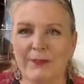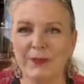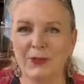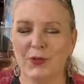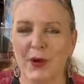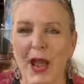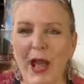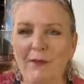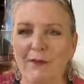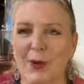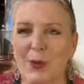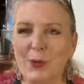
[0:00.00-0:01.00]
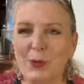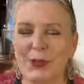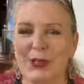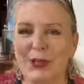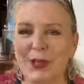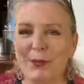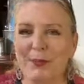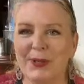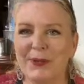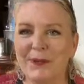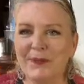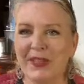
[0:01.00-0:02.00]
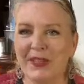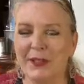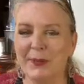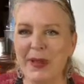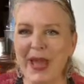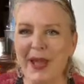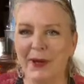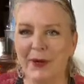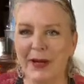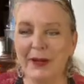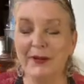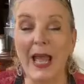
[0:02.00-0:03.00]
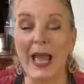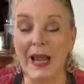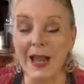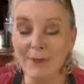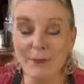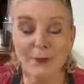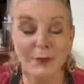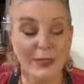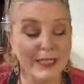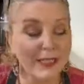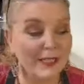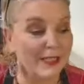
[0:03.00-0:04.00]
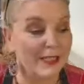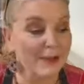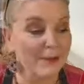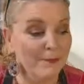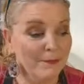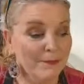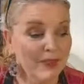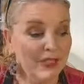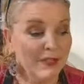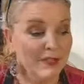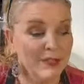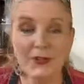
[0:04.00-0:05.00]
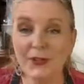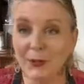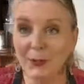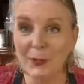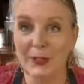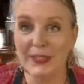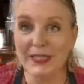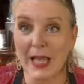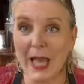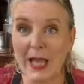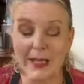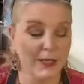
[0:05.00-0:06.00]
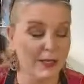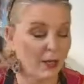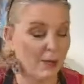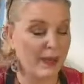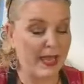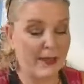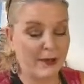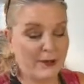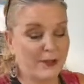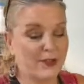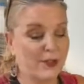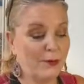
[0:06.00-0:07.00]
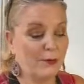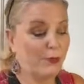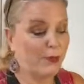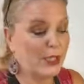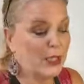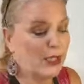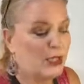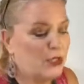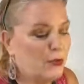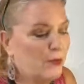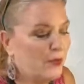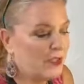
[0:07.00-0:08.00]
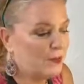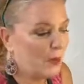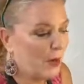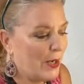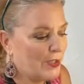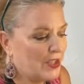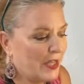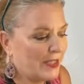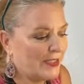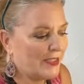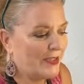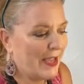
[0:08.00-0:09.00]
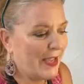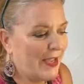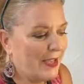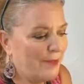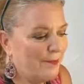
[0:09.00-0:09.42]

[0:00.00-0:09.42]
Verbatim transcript: trifold up in the background and I'm really super excited about bringing you this project today.